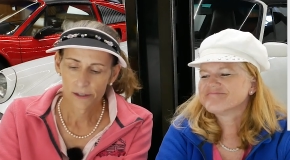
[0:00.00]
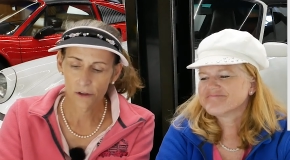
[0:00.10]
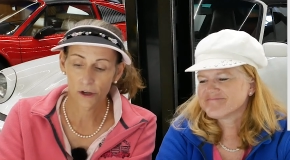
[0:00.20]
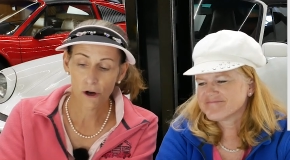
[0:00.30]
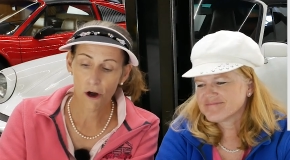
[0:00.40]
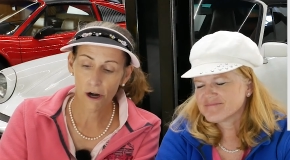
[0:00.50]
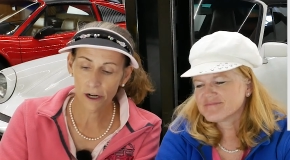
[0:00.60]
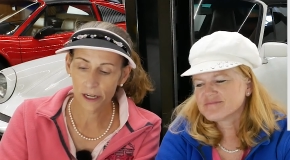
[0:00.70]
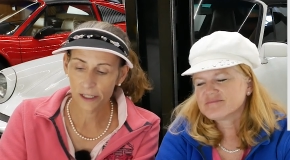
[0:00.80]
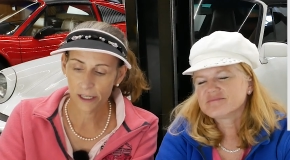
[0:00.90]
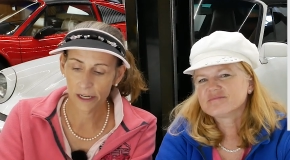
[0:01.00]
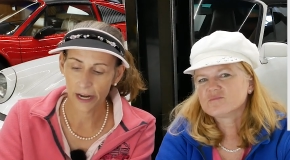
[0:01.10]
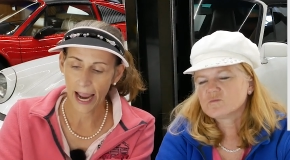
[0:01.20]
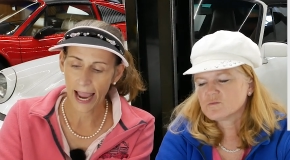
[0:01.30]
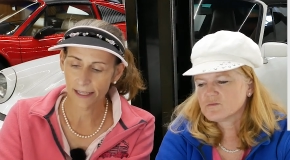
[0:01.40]
Speaker 1: So the car is
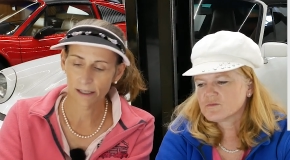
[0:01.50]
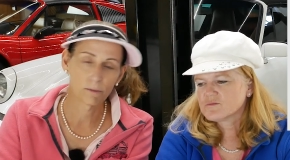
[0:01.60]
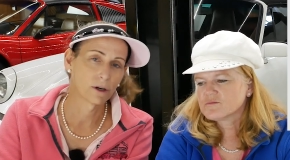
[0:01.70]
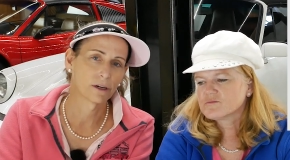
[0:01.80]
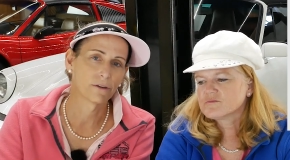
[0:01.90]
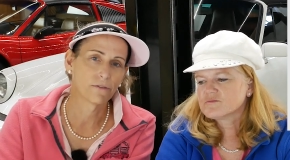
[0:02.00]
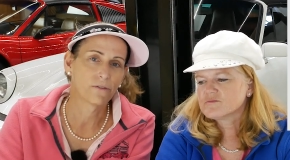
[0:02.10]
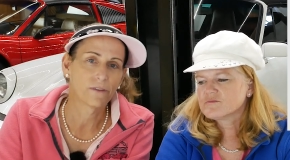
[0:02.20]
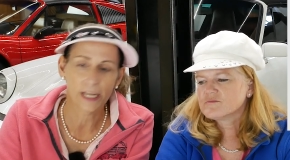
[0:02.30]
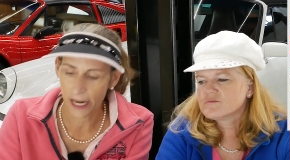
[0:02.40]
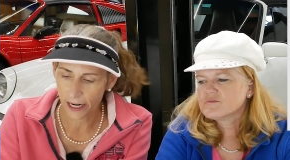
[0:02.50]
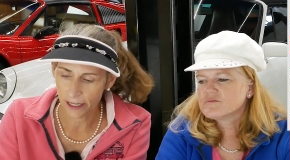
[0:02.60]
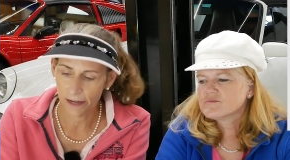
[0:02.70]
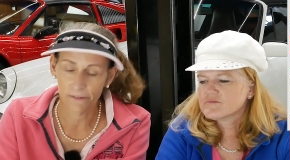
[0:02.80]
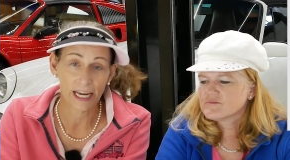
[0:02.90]
an Aston Martin V
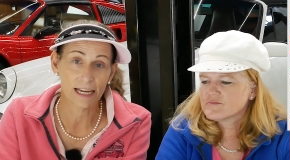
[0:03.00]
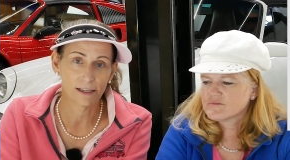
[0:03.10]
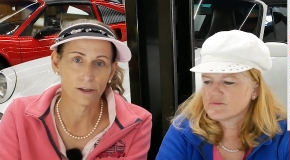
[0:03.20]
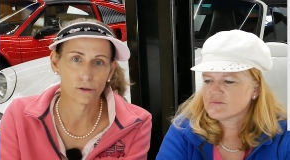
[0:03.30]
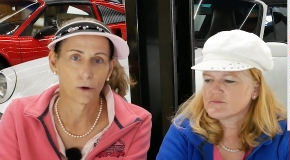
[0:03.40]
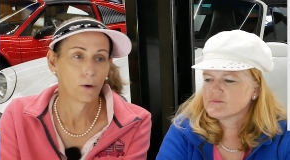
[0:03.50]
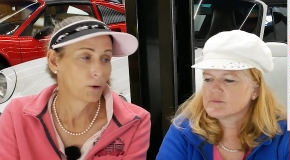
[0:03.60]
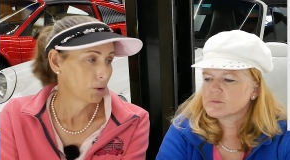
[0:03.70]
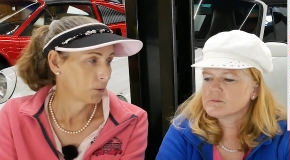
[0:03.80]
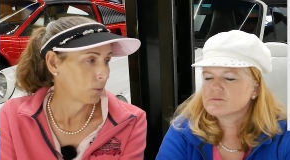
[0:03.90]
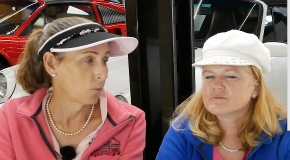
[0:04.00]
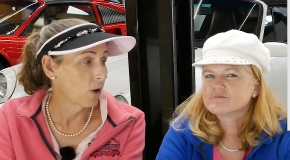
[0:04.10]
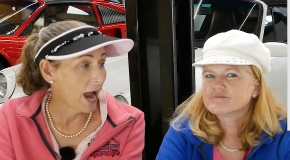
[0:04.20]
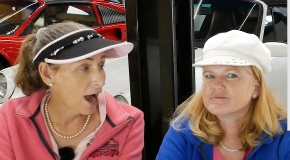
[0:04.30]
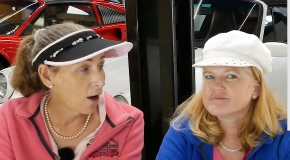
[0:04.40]
eight Vantage.
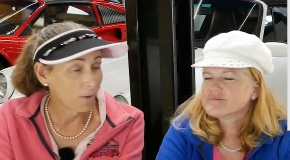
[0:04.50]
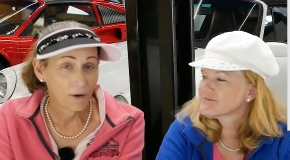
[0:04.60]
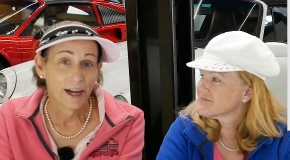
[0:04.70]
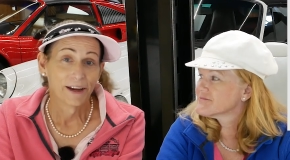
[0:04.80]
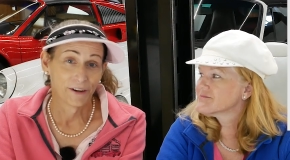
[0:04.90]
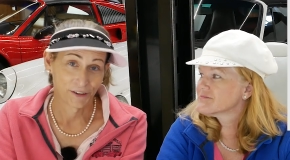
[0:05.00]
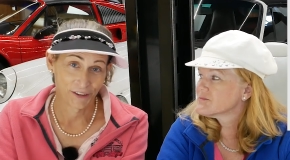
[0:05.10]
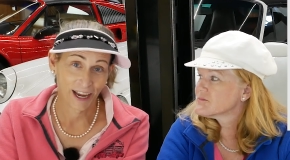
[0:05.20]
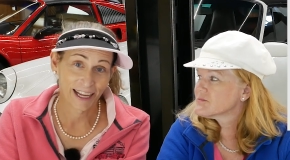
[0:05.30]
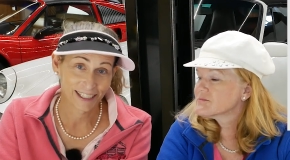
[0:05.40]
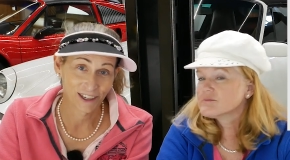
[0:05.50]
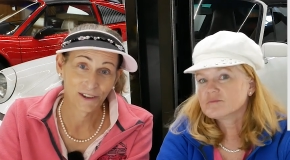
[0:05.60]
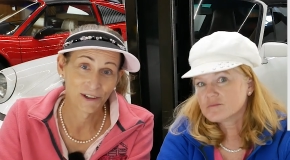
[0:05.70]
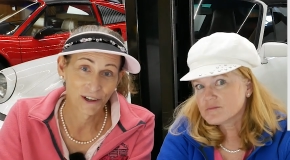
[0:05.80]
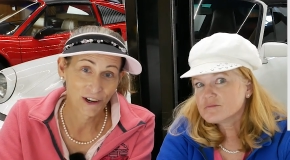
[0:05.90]
Wow, that's a
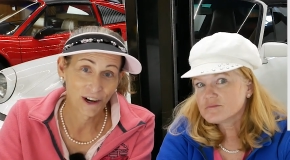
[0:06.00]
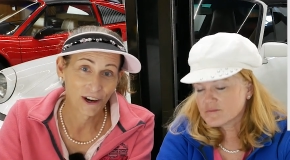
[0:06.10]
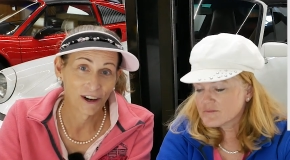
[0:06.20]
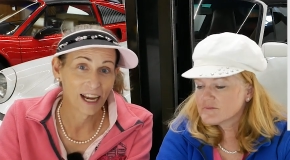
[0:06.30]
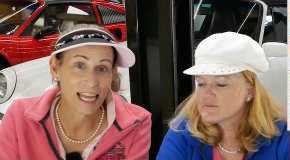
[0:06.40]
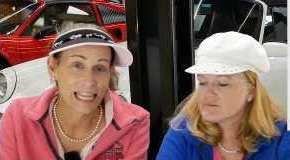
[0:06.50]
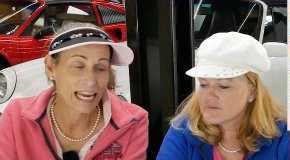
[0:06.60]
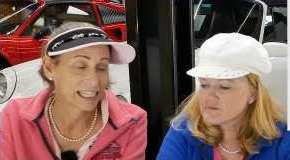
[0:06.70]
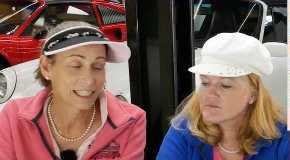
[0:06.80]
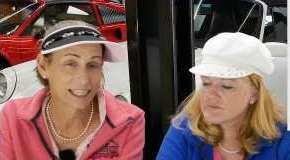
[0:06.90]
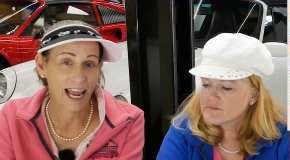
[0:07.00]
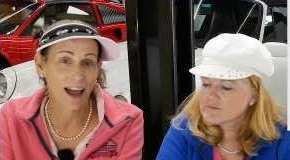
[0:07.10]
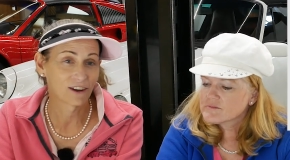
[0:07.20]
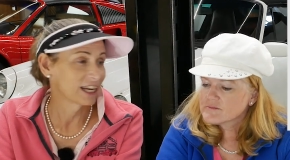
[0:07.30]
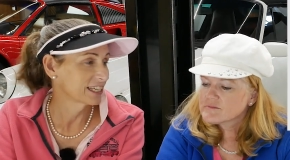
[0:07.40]
cool car, and mm-hmm. they
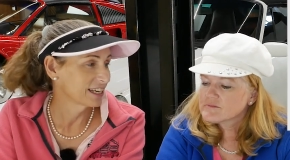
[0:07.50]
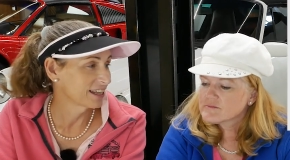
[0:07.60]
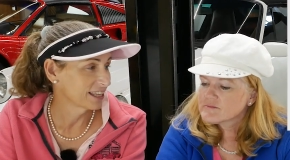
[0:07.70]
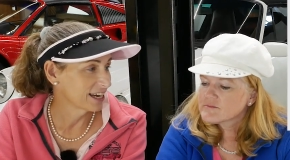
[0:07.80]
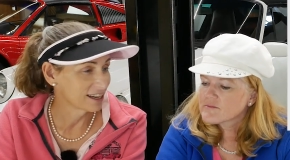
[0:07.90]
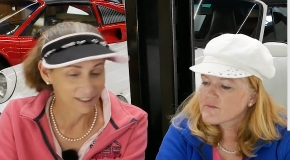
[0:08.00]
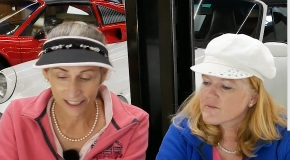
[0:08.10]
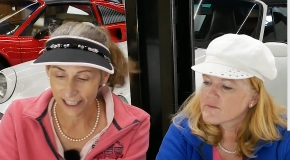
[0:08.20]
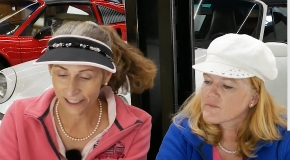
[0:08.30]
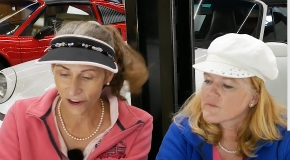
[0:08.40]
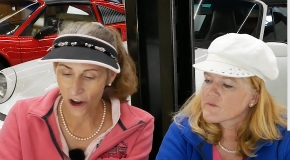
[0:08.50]
sound like nothing else. That is